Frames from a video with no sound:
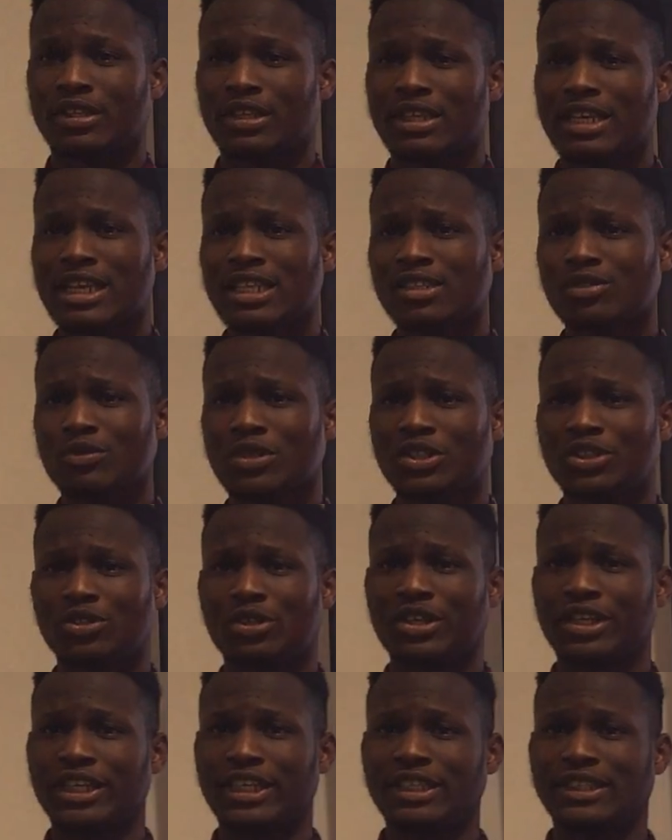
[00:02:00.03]
The next
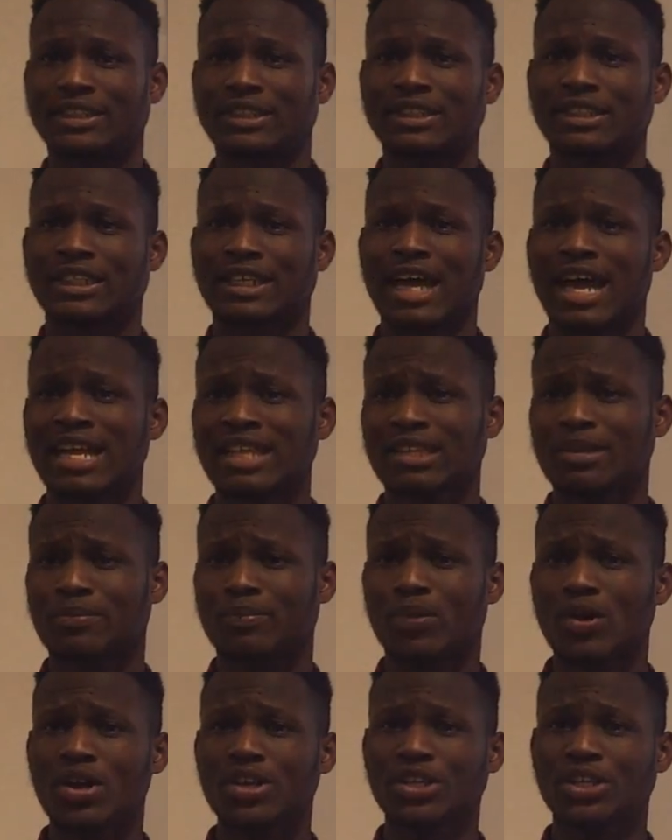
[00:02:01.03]
question is, can the
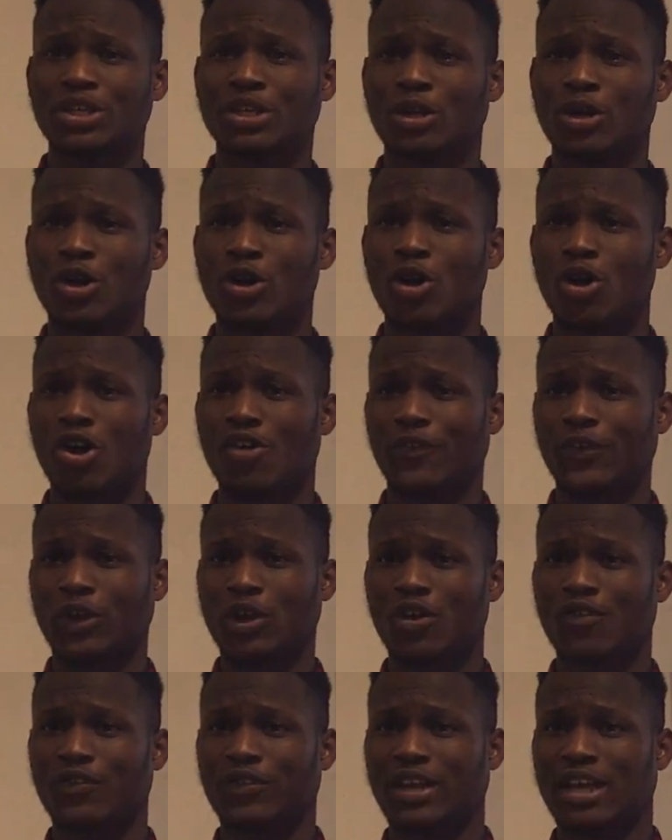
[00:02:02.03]
burden of a
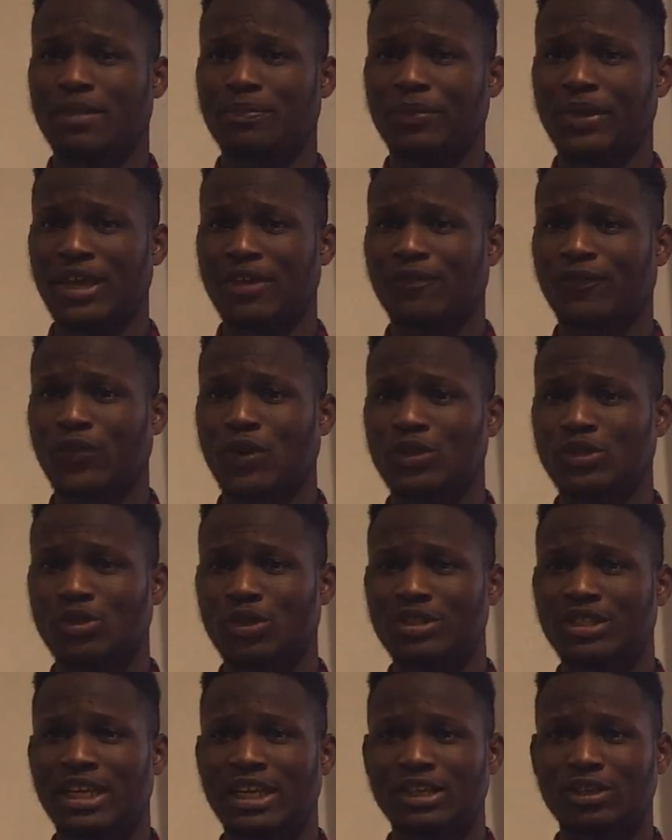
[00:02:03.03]
covenant be enforced
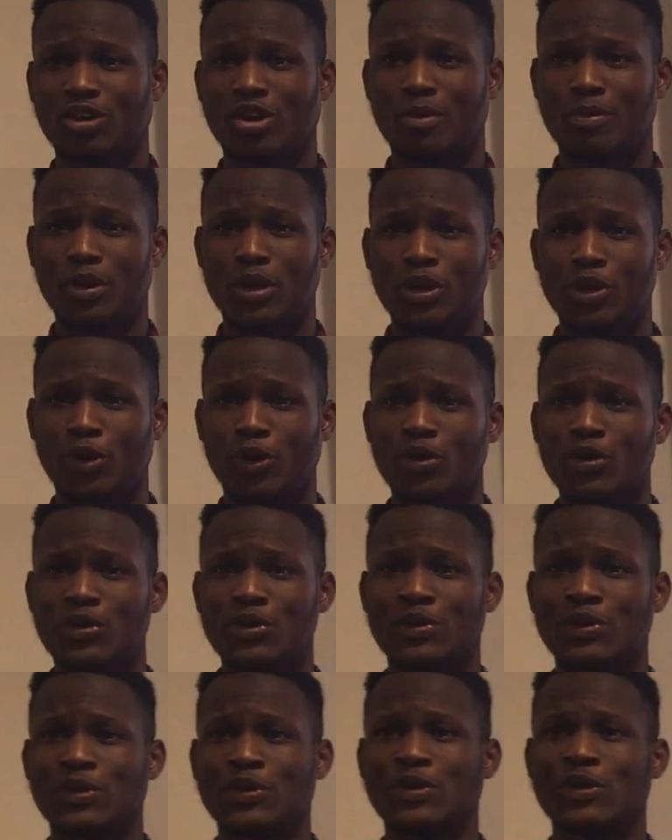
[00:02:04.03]
under the common law?
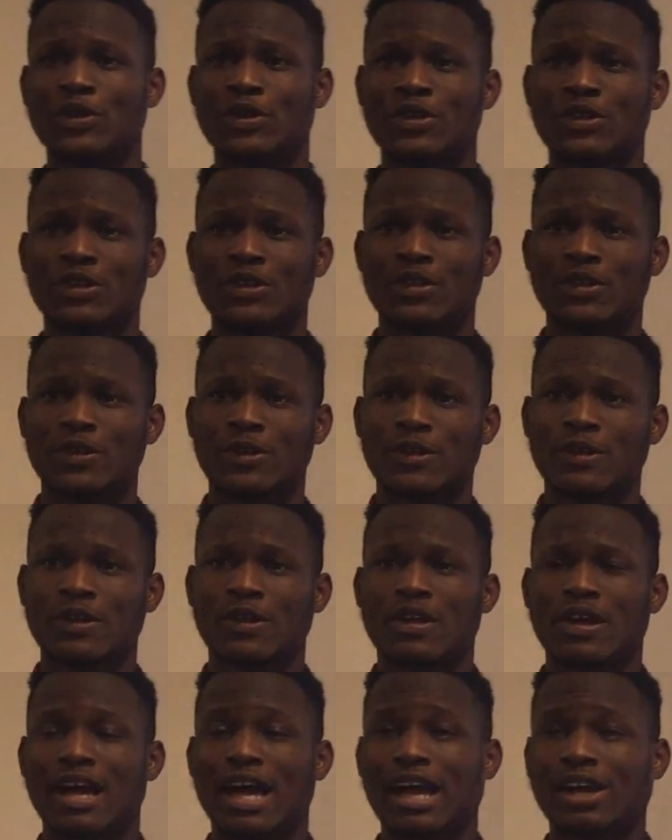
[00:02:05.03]

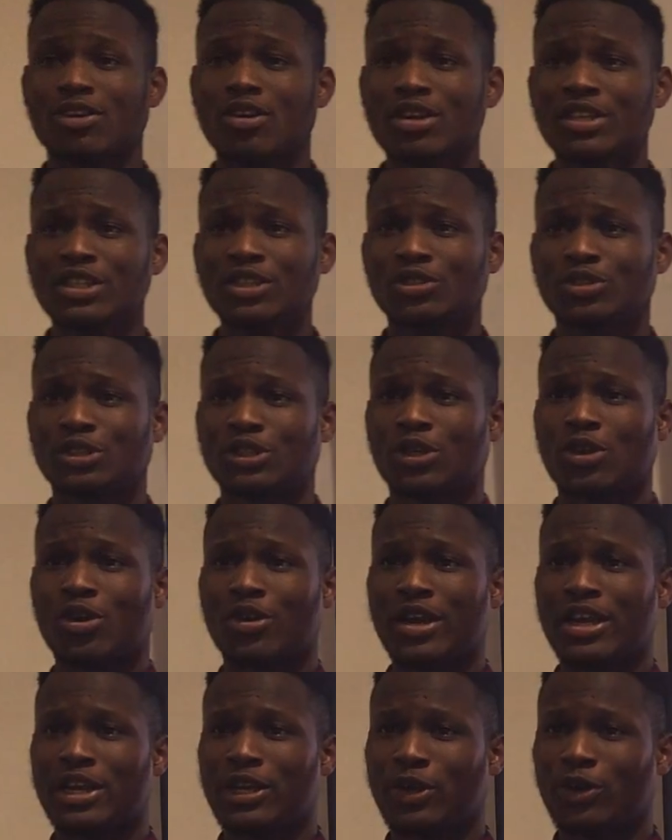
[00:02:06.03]
According to the
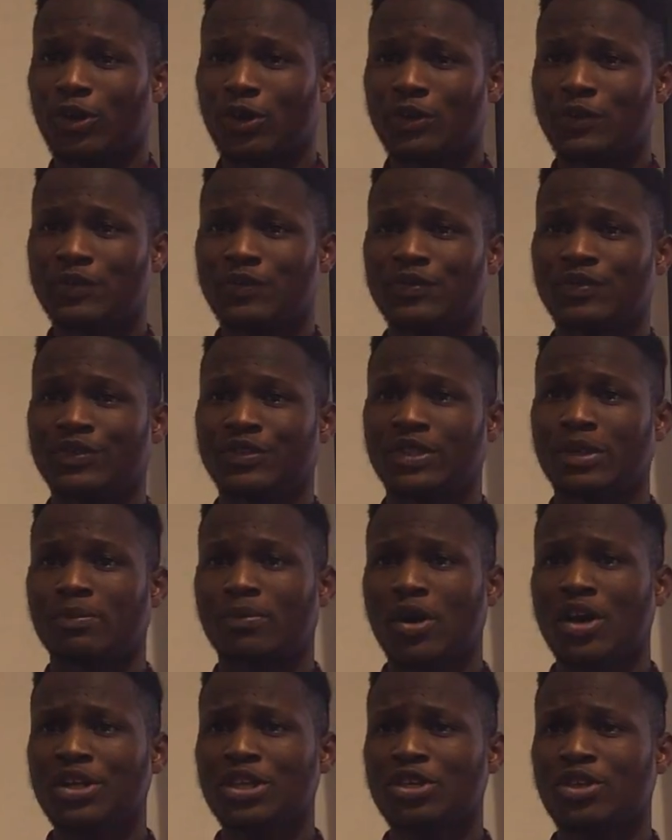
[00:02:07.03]
current law, the
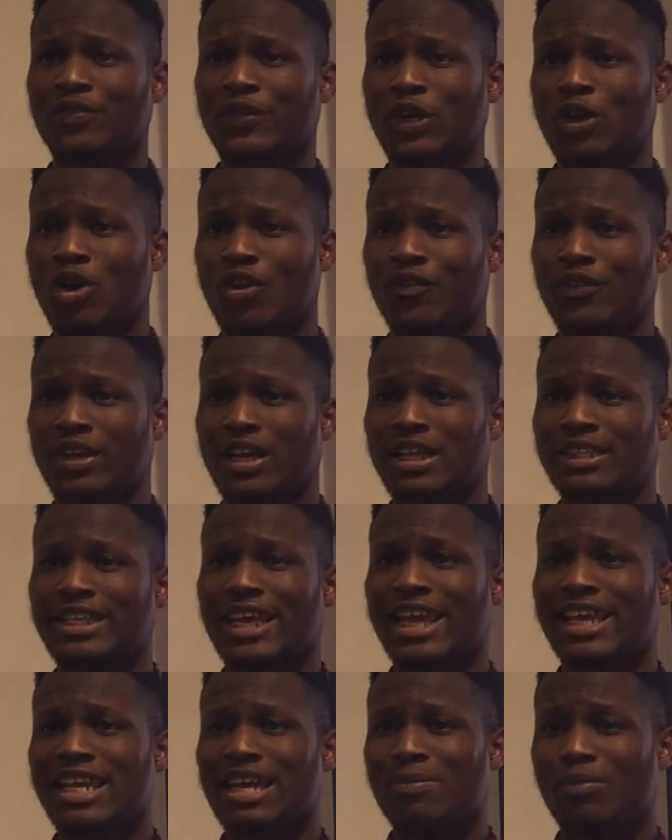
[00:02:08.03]
burden of a
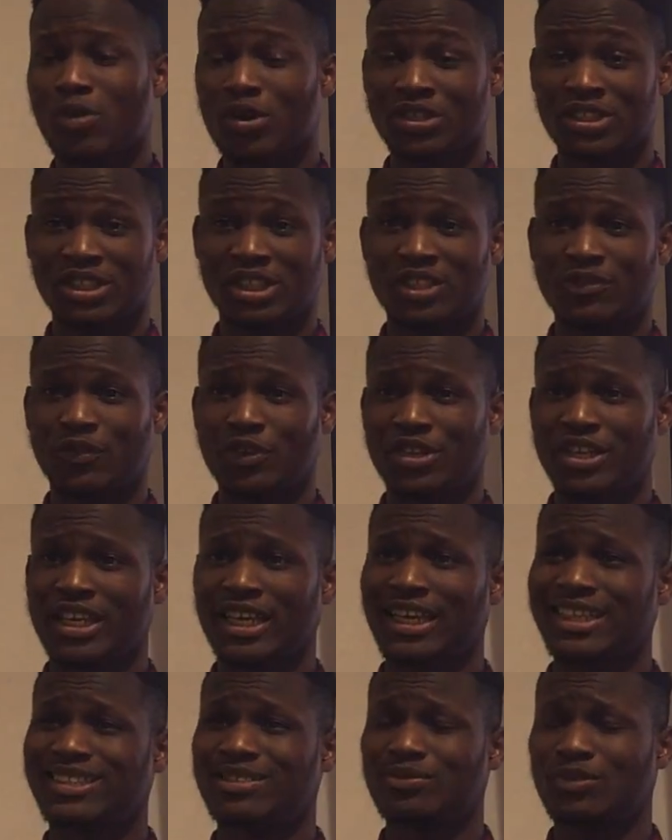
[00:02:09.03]
covenant, either positive or
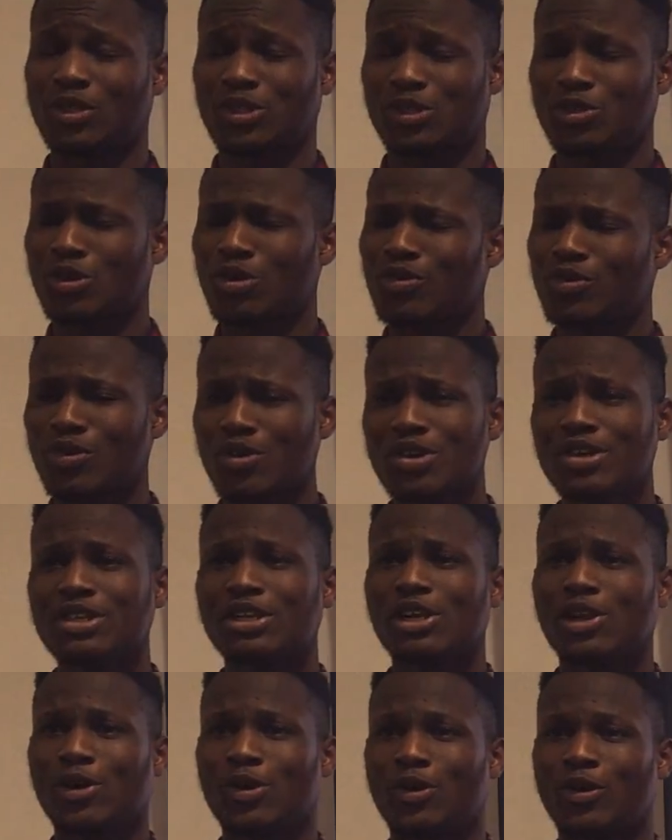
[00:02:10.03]
negative, does not run
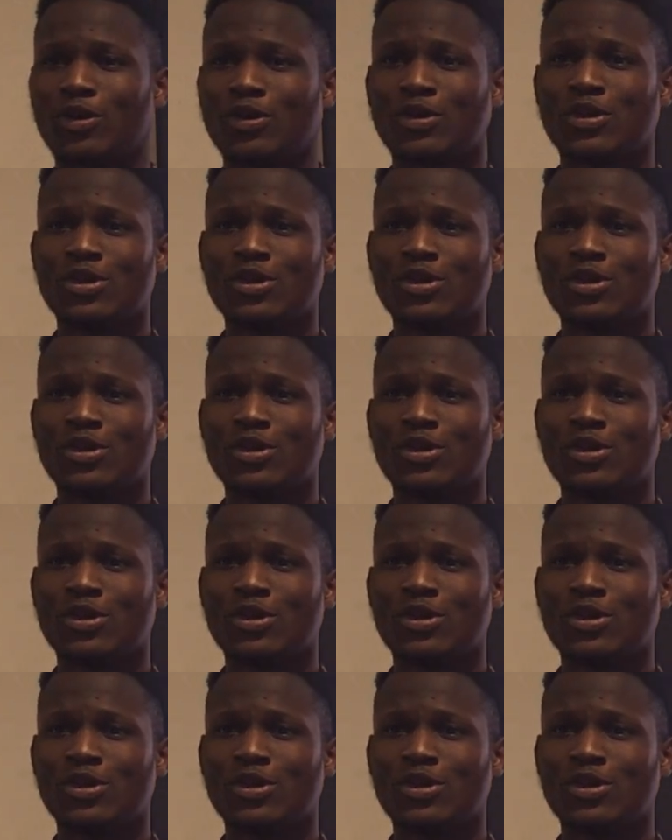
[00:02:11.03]
in law.